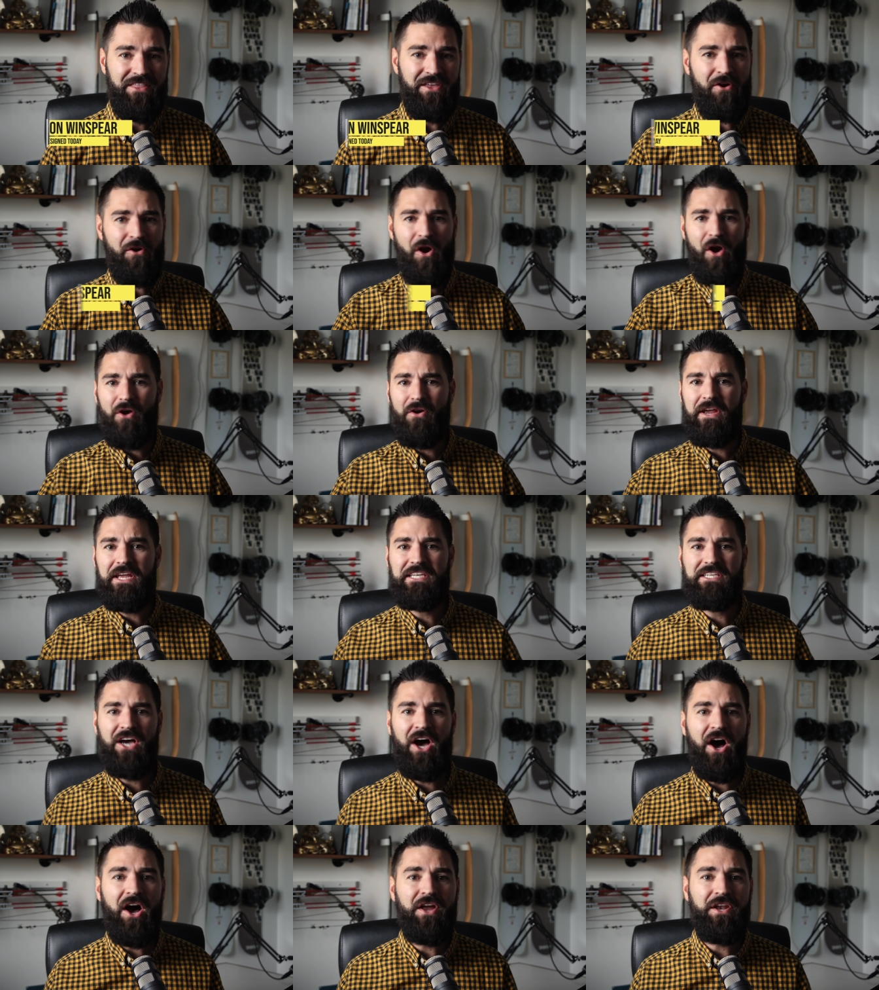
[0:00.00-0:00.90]
There are a
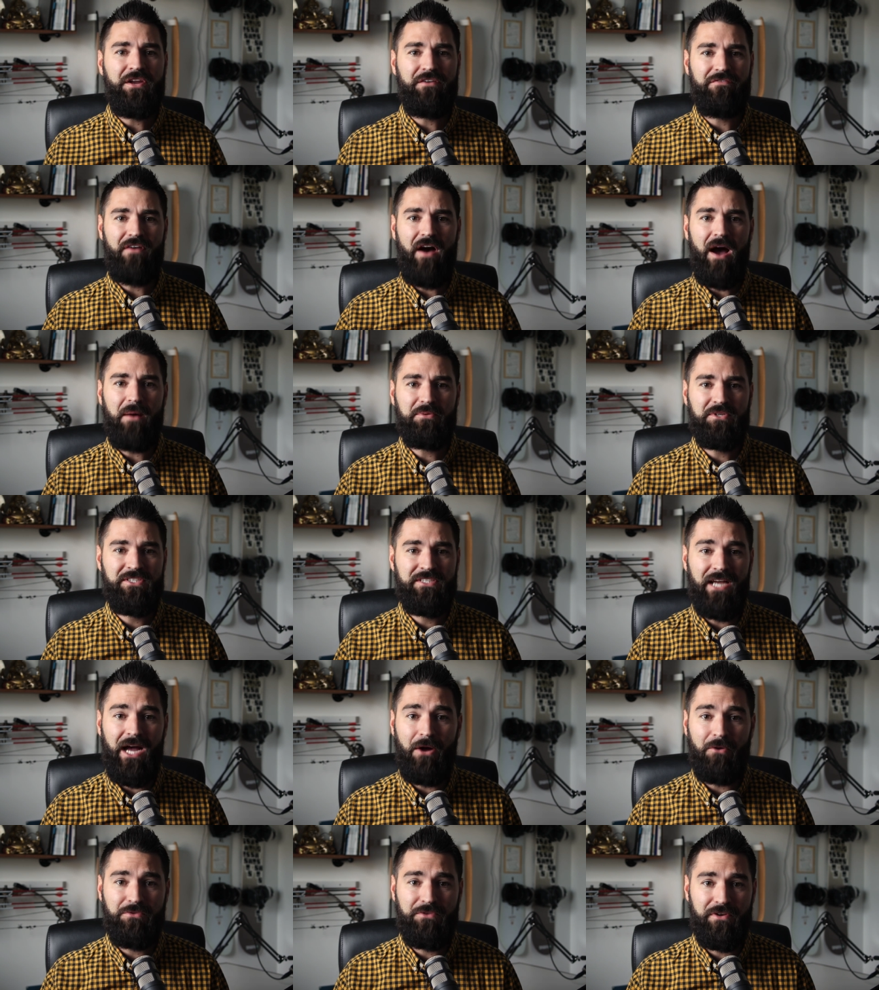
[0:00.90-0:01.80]
ton of
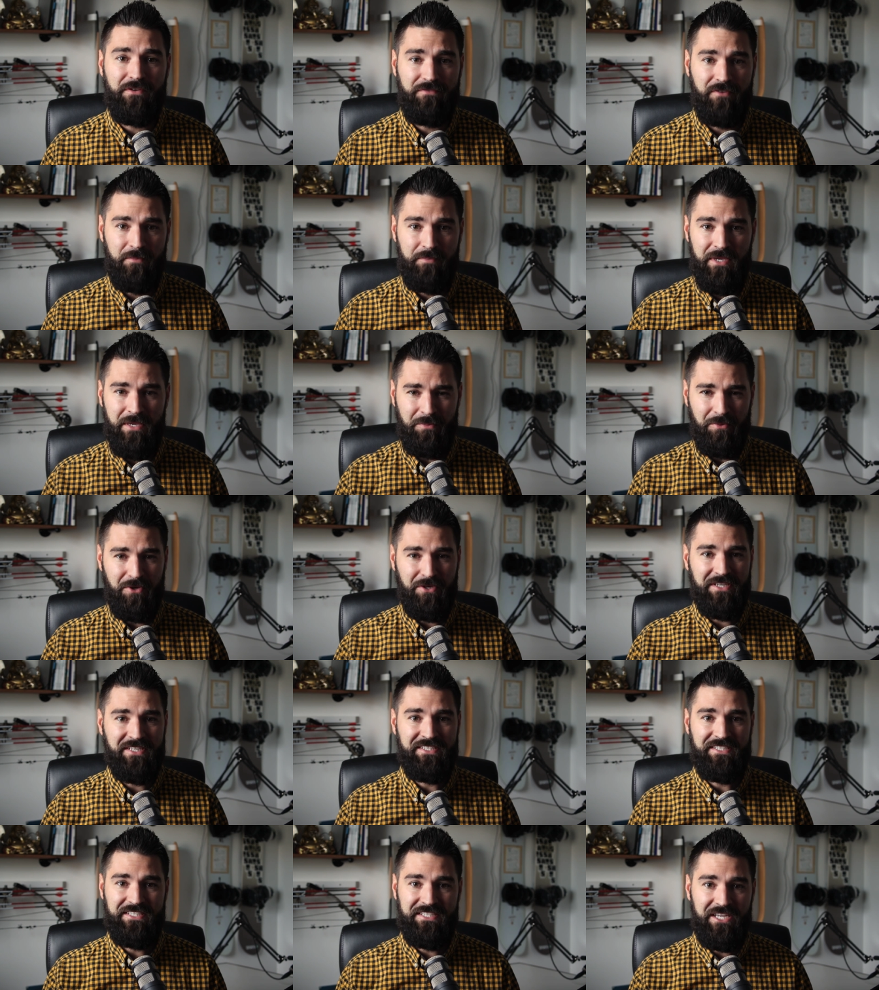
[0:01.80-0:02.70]
options out there for people
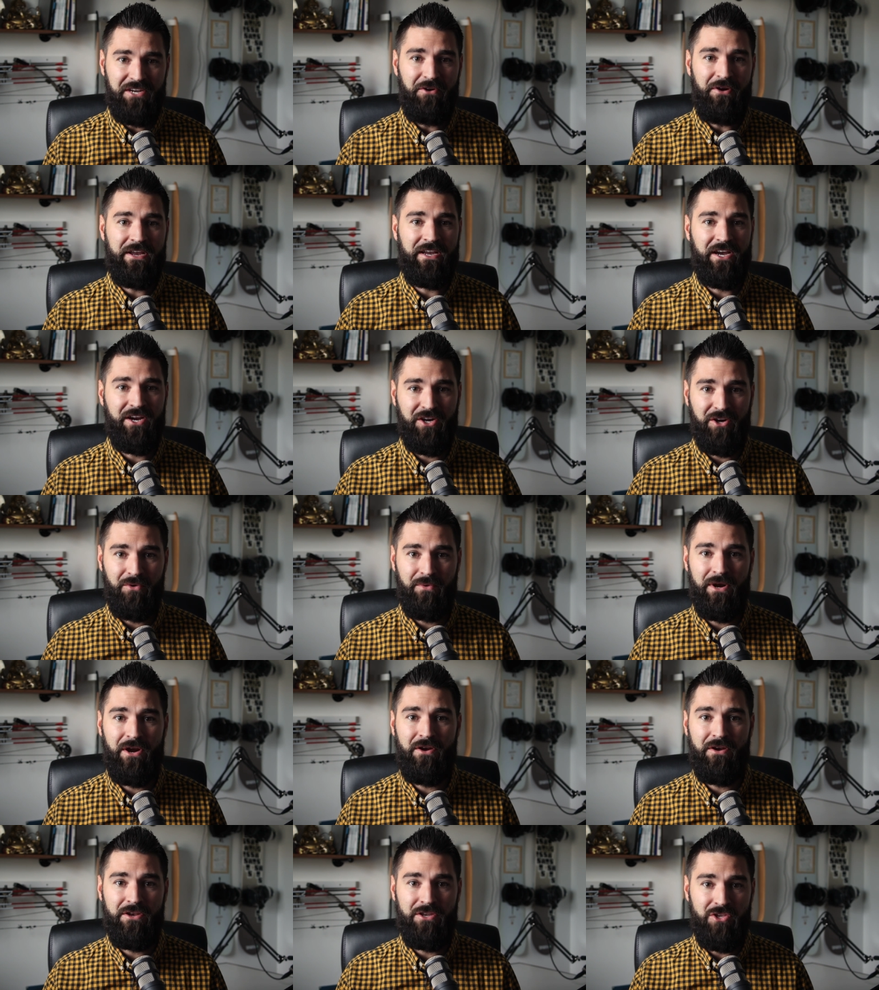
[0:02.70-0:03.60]
considering a
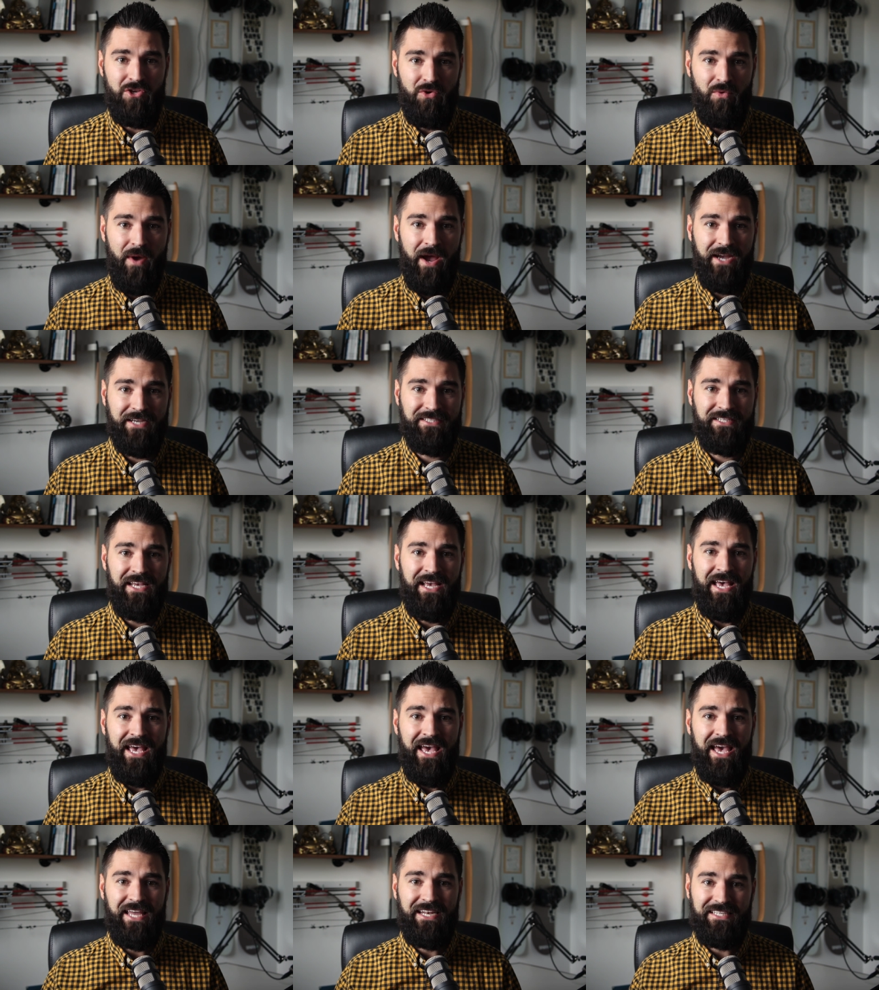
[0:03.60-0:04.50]
career in UX,
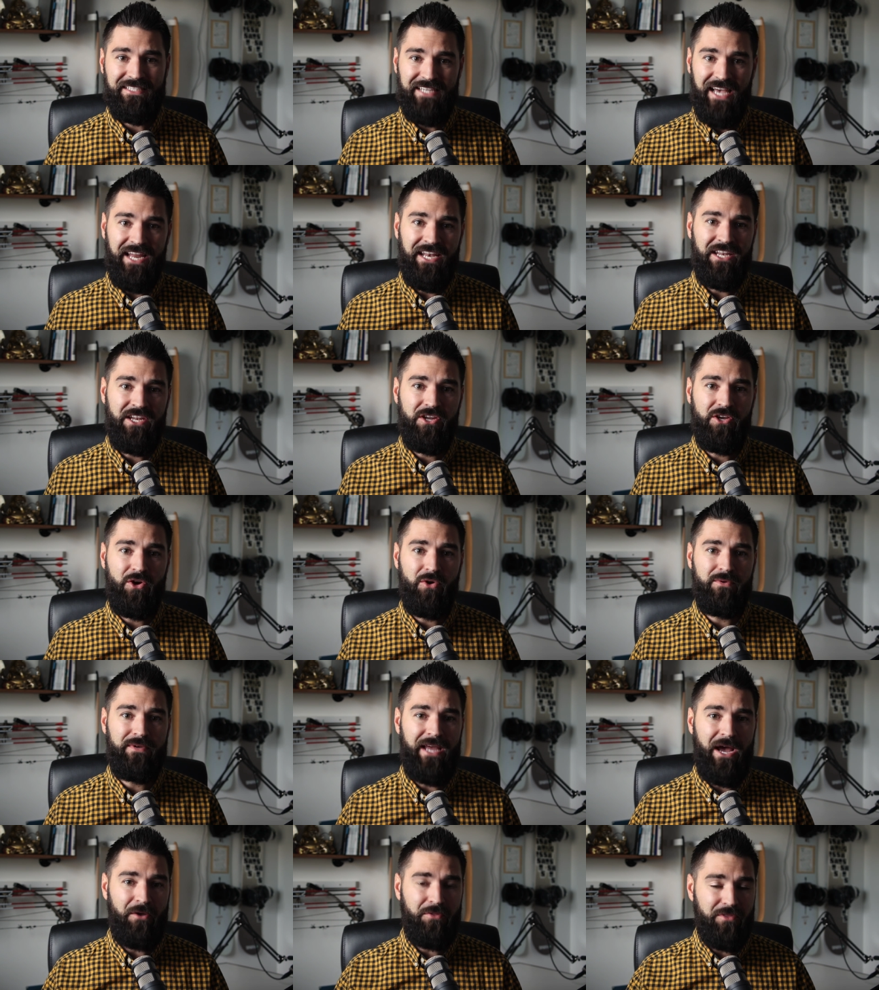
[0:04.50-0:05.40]
and deciding to
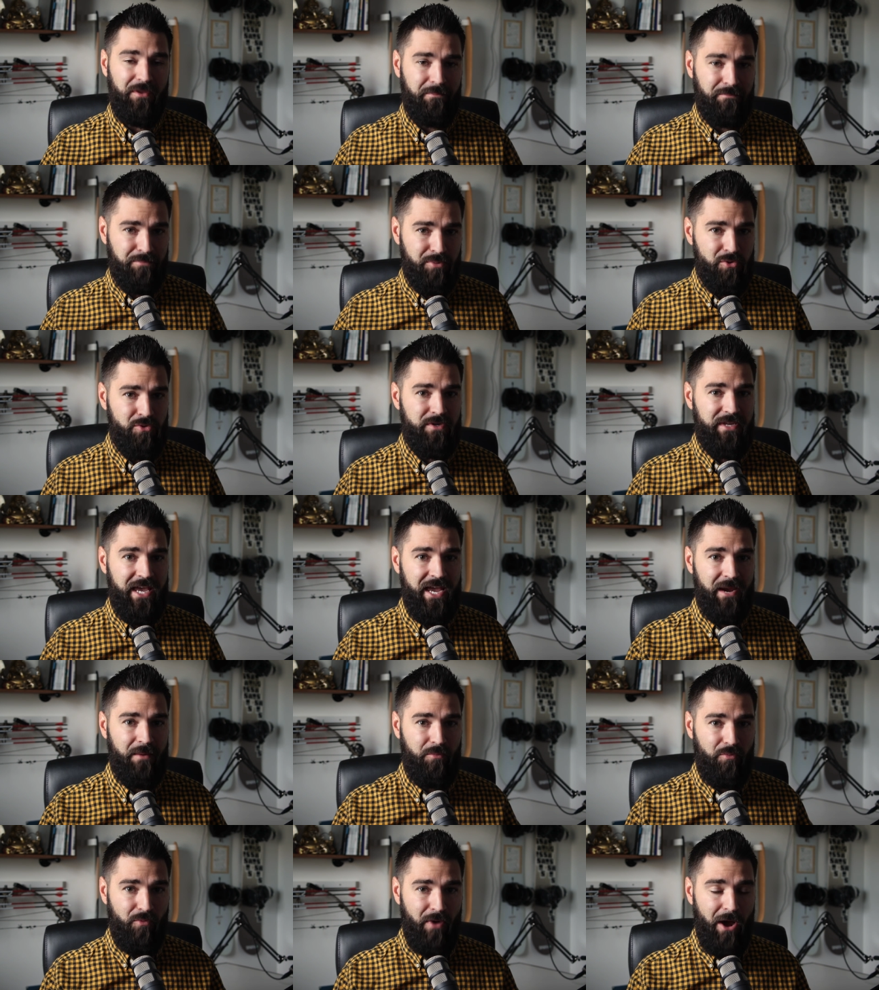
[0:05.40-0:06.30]
go down the
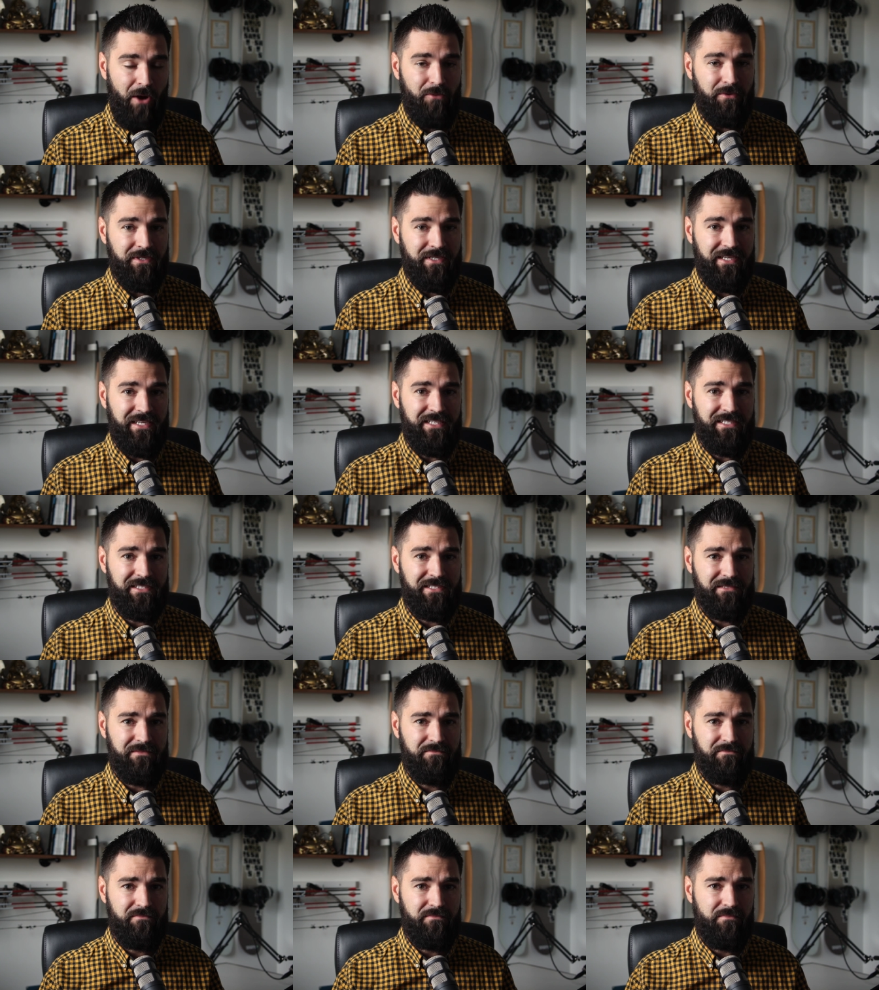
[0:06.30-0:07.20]
bootcamp route
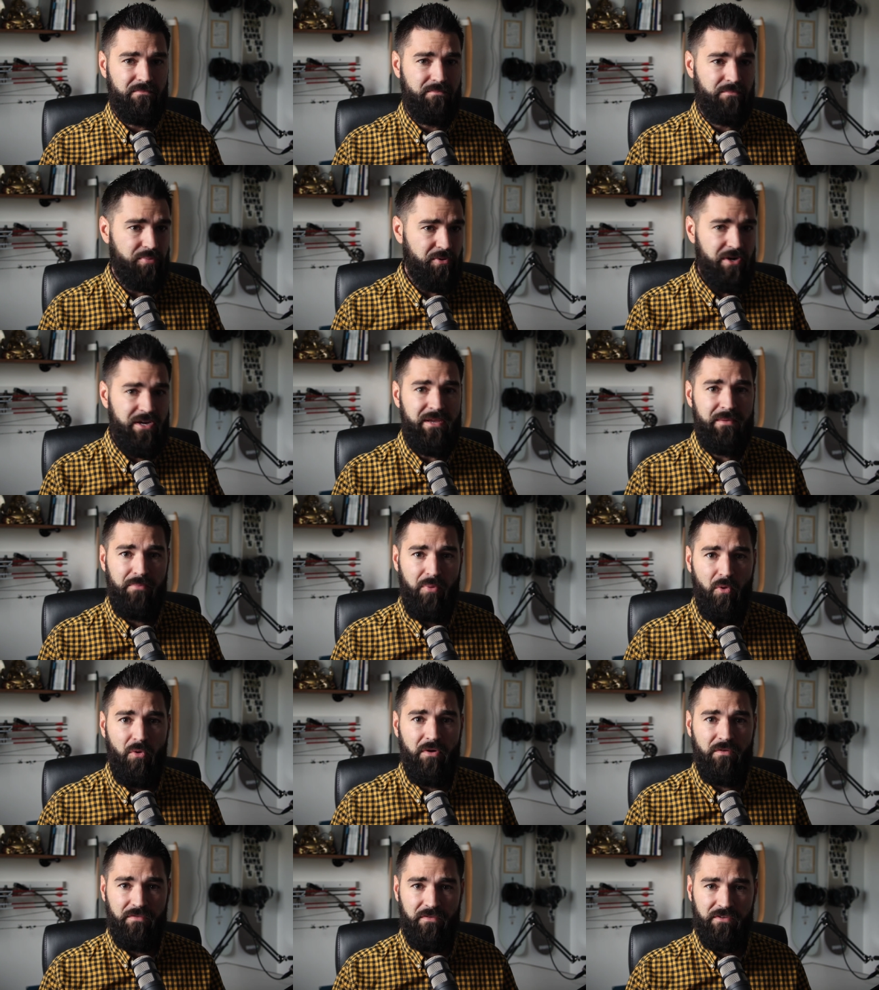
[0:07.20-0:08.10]
is pretty
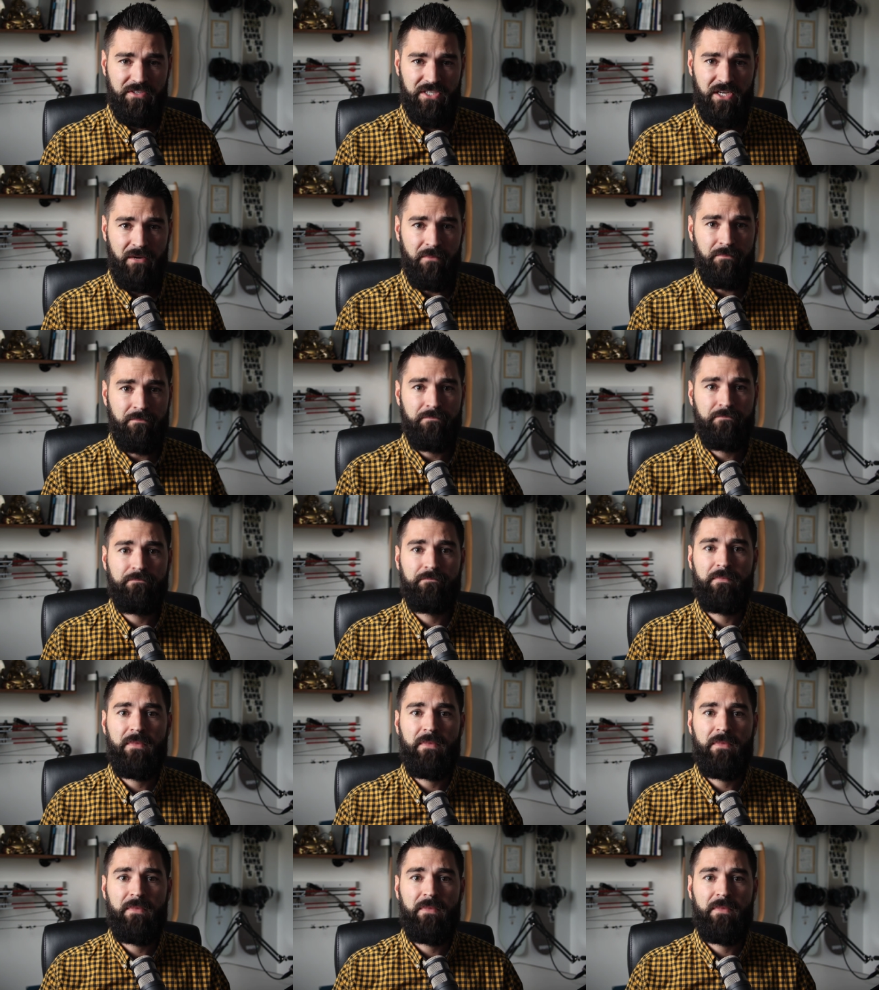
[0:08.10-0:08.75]
important for some.